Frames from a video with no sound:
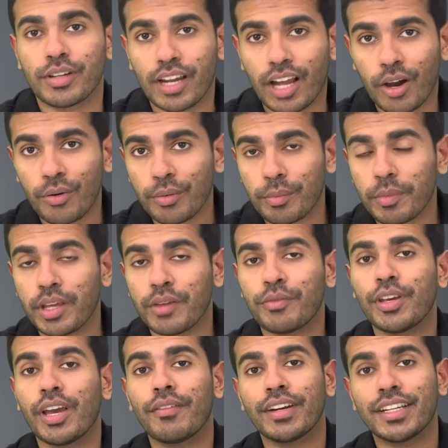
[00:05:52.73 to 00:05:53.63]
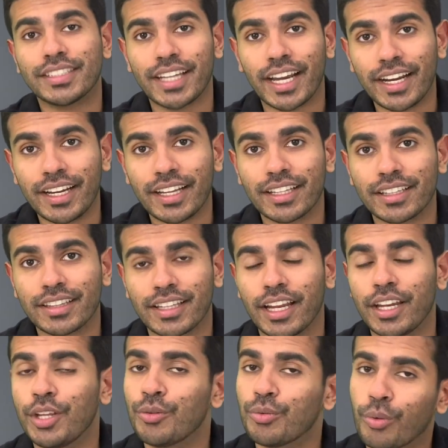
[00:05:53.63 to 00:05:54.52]
now if you have decided
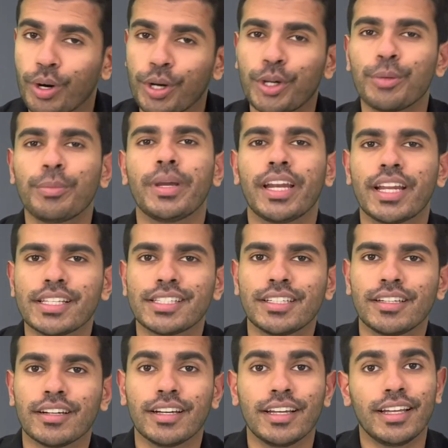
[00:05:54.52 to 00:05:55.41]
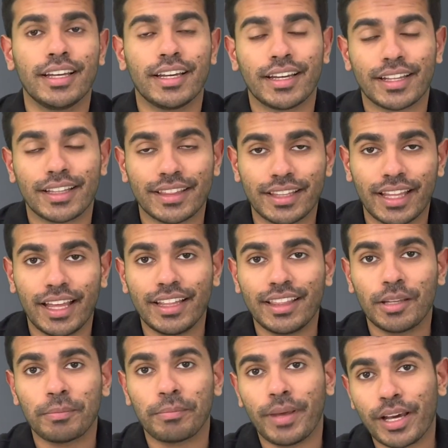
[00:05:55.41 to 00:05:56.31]
that you want to be an engineer,
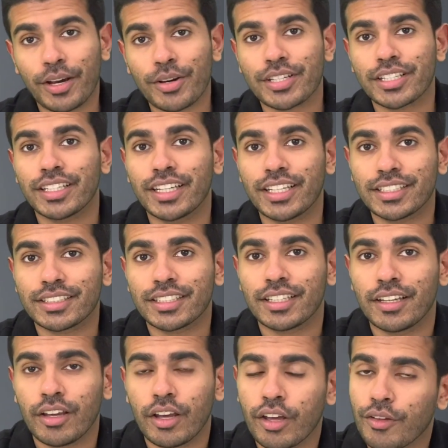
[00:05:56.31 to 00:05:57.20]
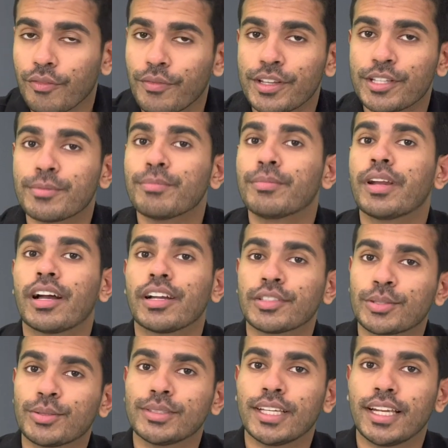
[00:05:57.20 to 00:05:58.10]
then the big question is which
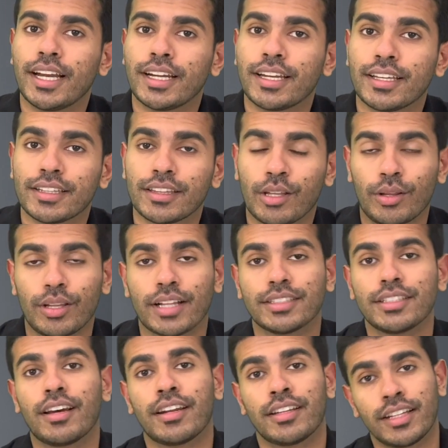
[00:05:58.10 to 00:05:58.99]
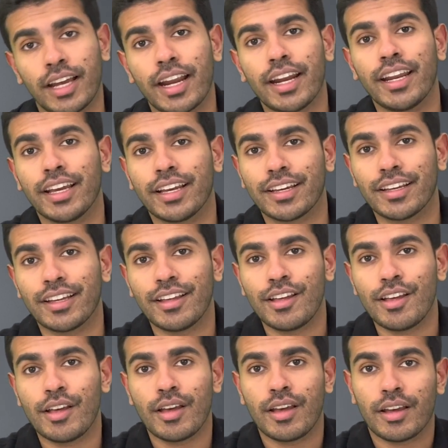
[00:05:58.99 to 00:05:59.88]
branch to select. Now that's another headache.
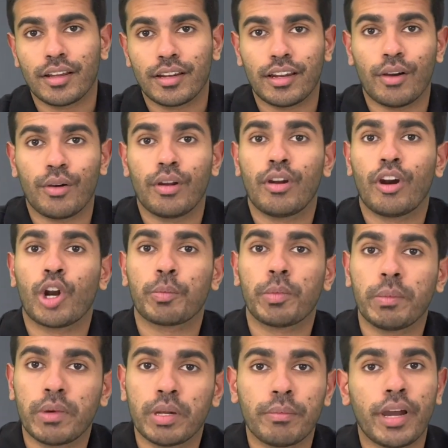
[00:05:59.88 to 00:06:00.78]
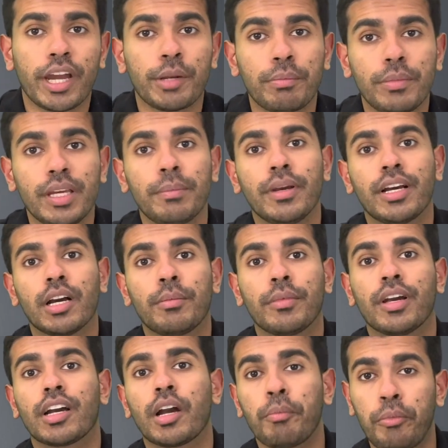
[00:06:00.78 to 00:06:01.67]
Now a lot of people might be
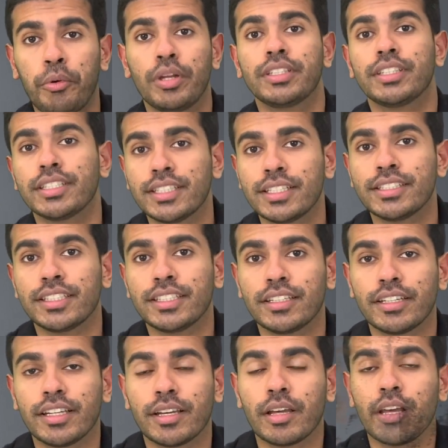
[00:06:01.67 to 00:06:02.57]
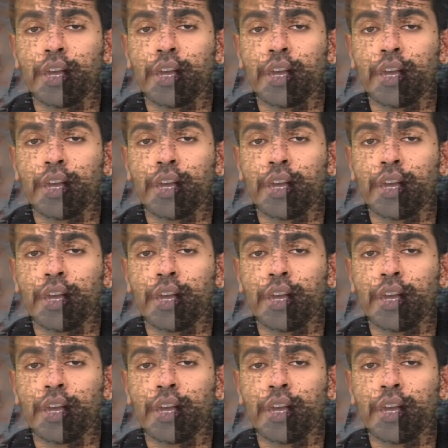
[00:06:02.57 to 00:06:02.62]
becoming a computer science engineer